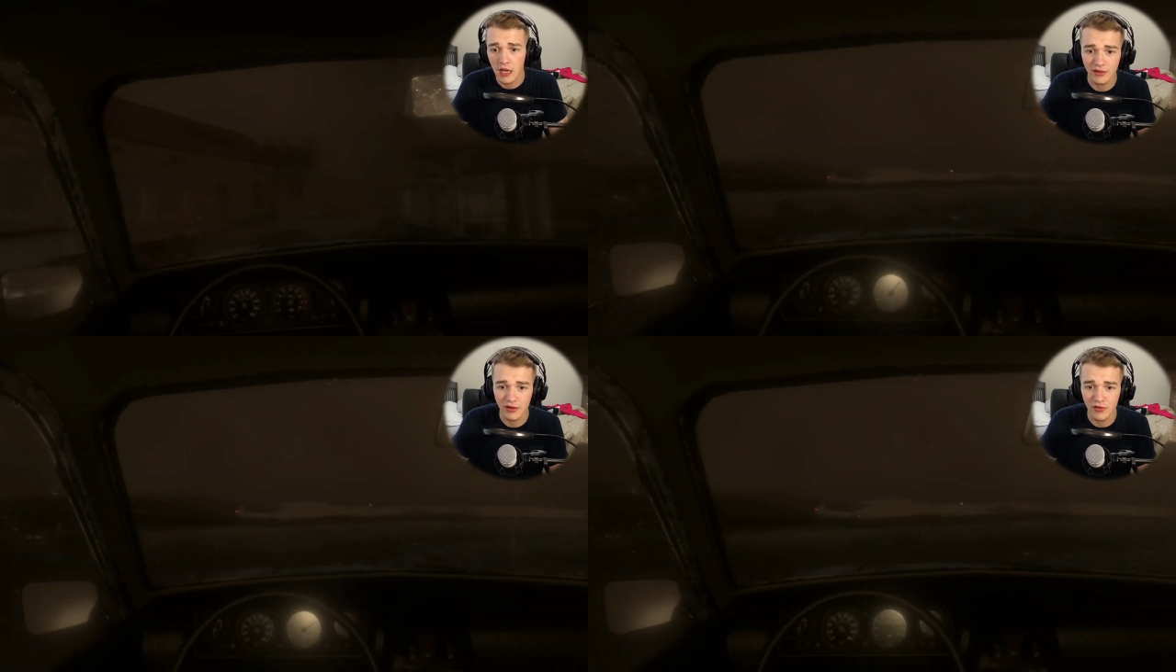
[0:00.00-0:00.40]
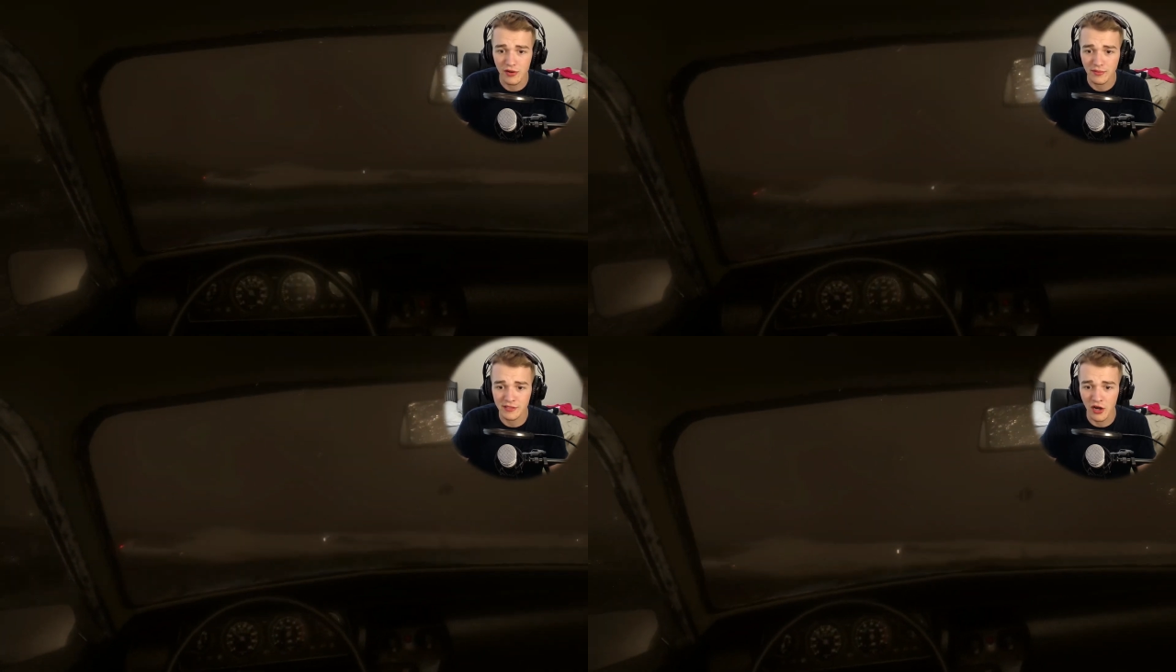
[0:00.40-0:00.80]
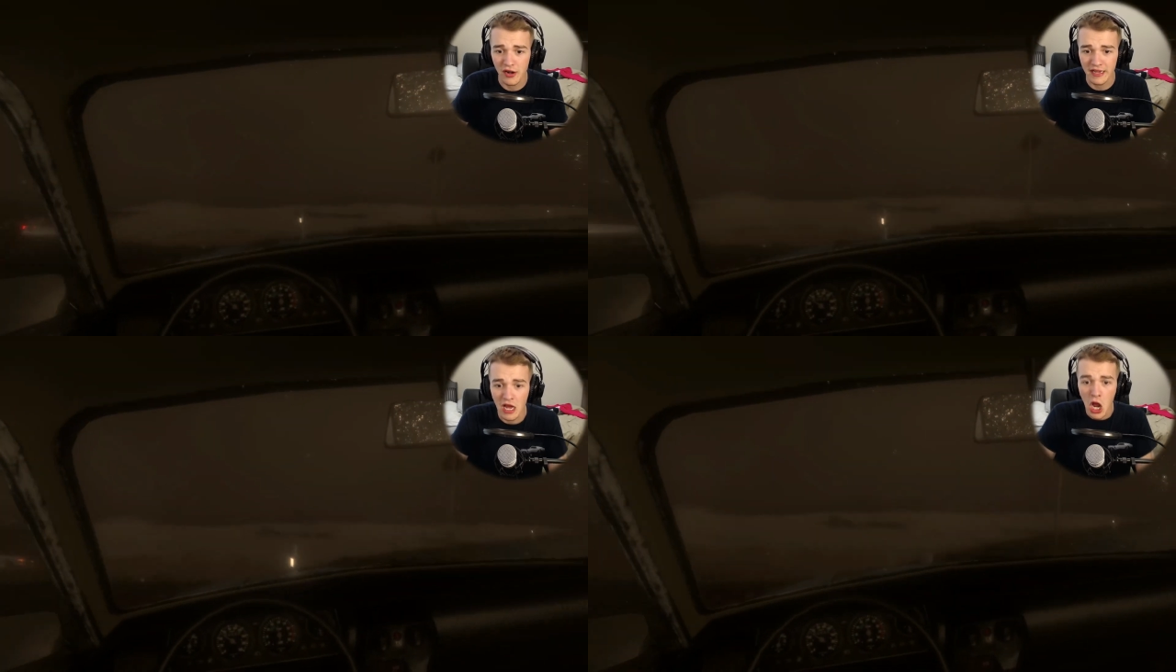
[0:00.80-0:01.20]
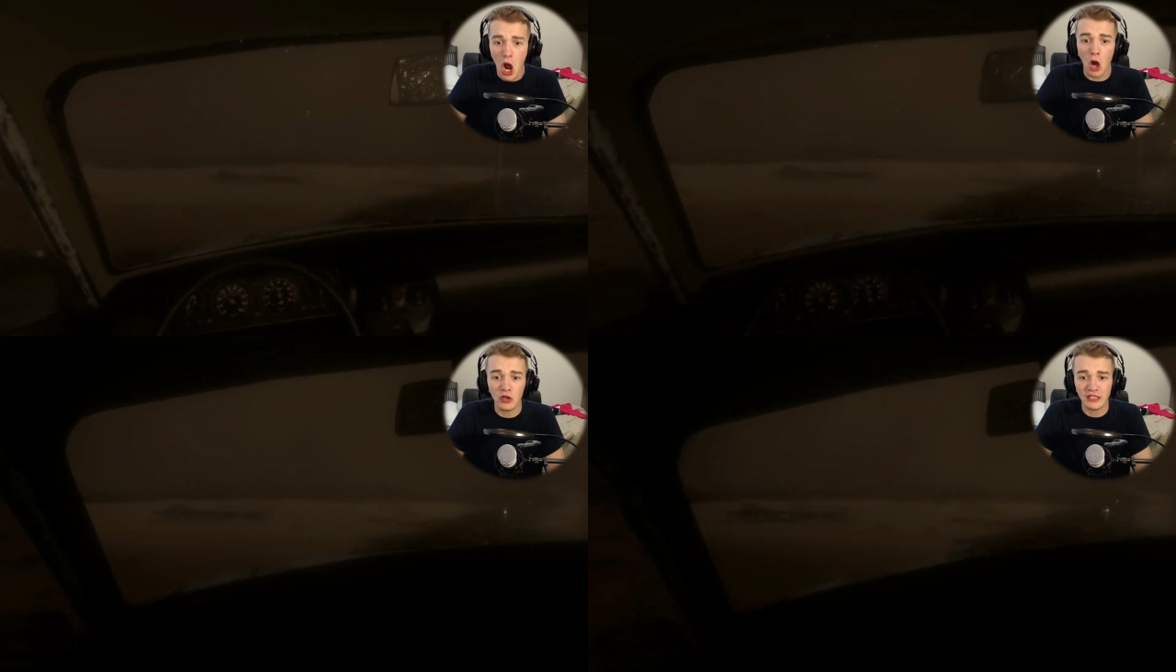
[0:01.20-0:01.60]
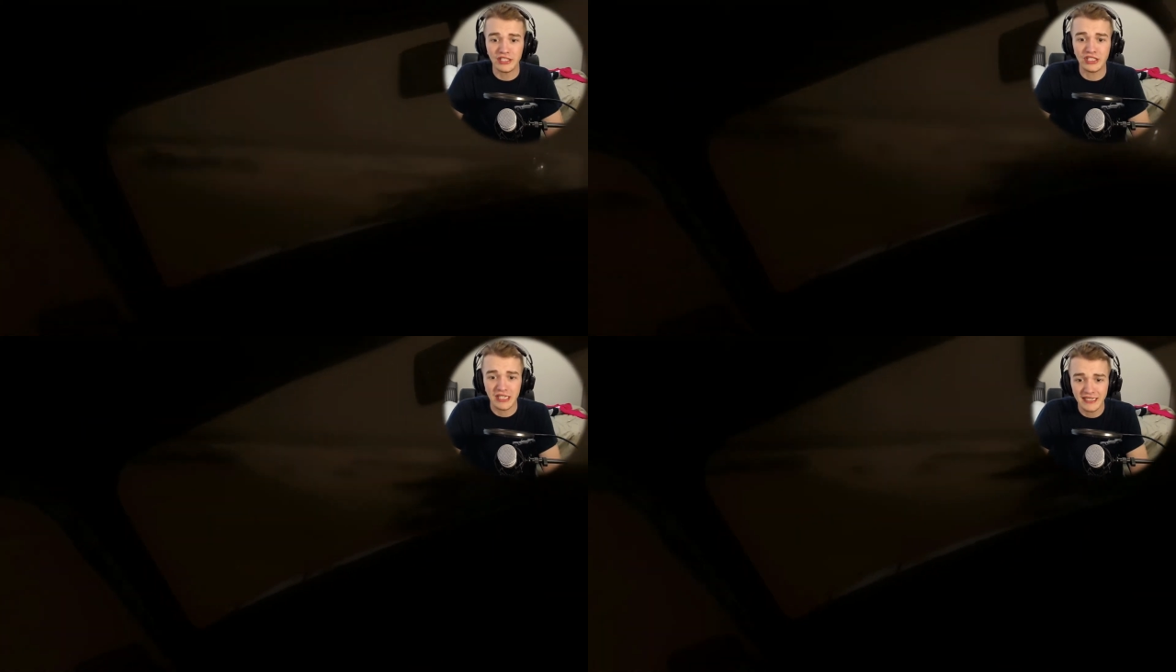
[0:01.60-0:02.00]
I don't know where I'm turning. Holy
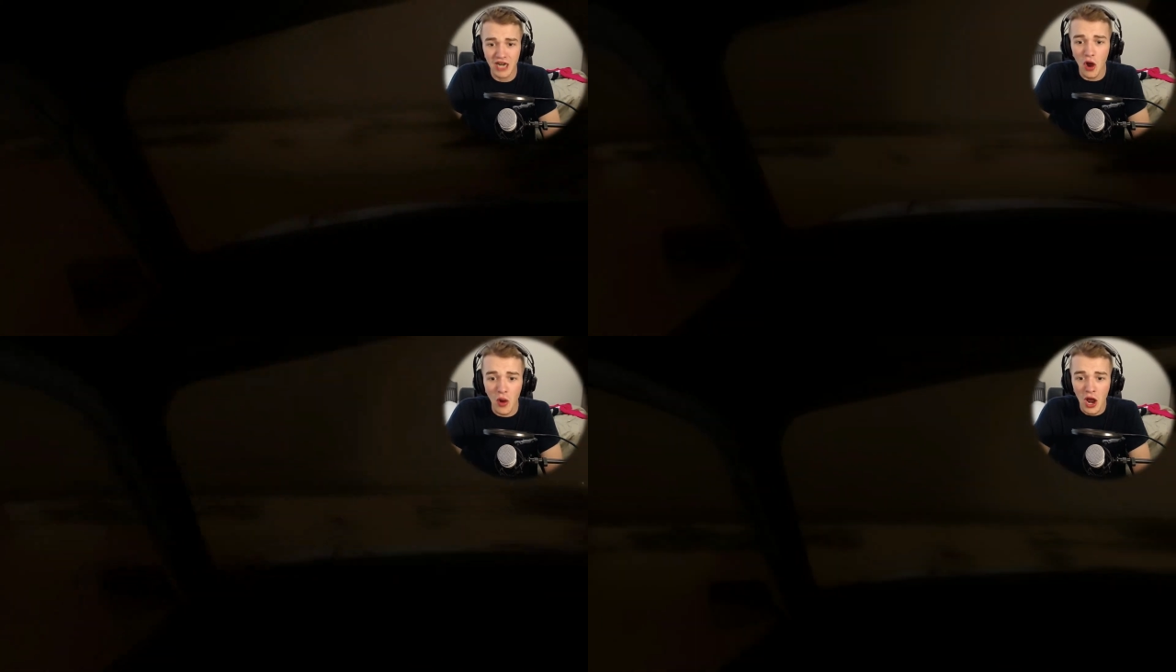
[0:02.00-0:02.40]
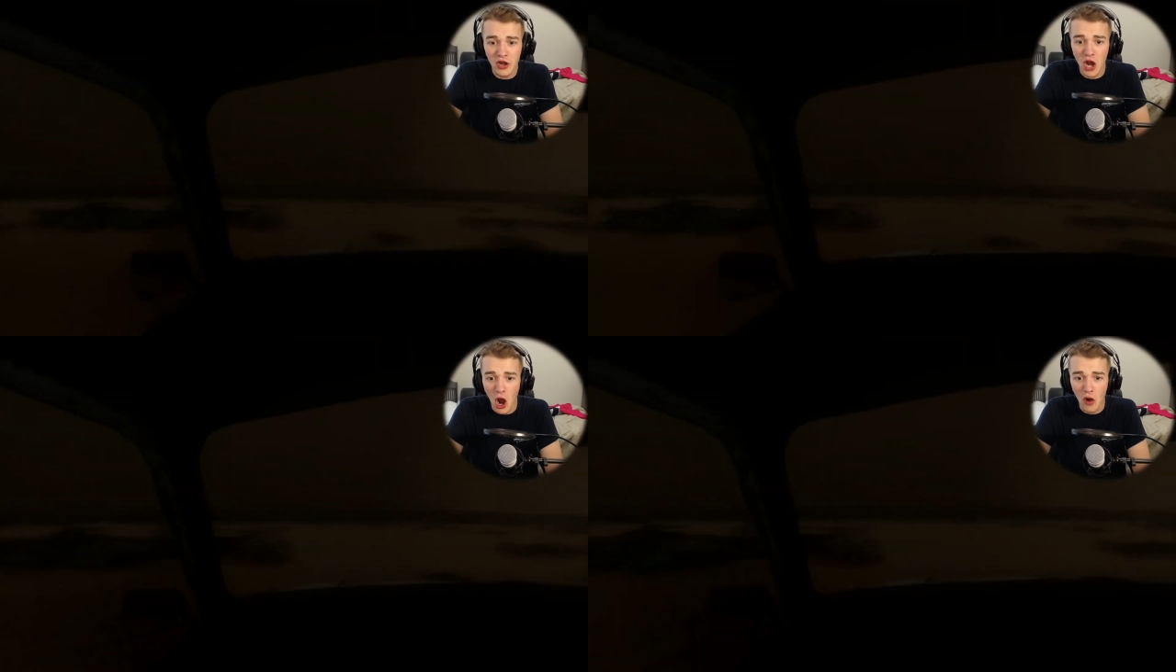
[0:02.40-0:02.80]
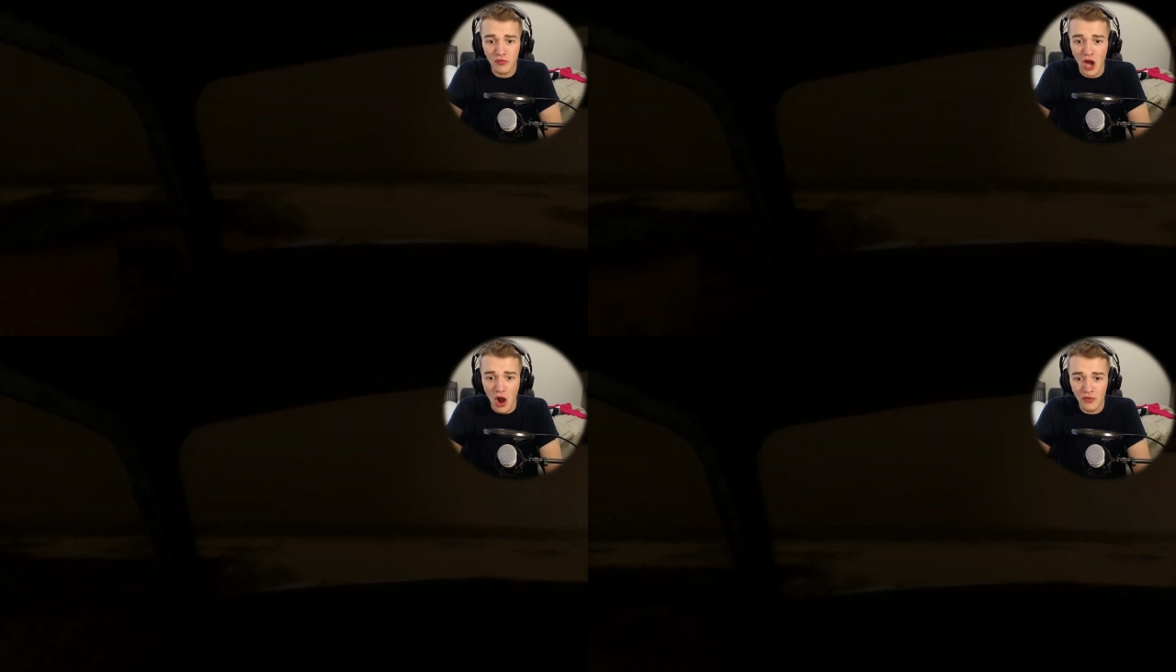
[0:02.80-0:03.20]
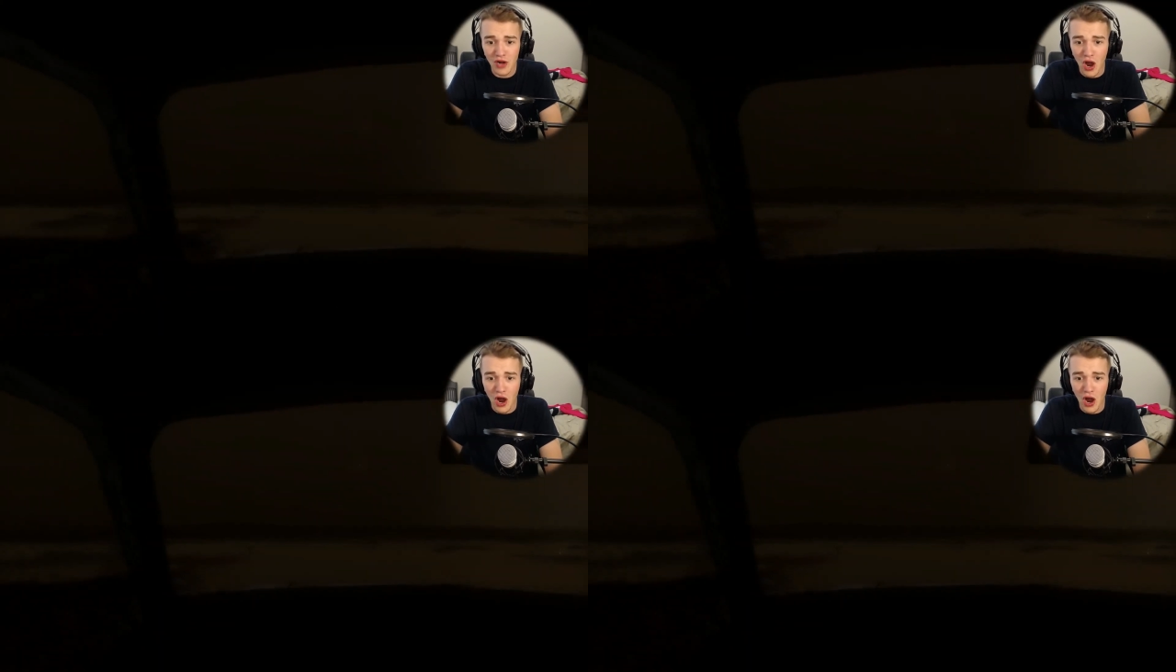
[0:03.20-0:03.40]
shit. No, no, no,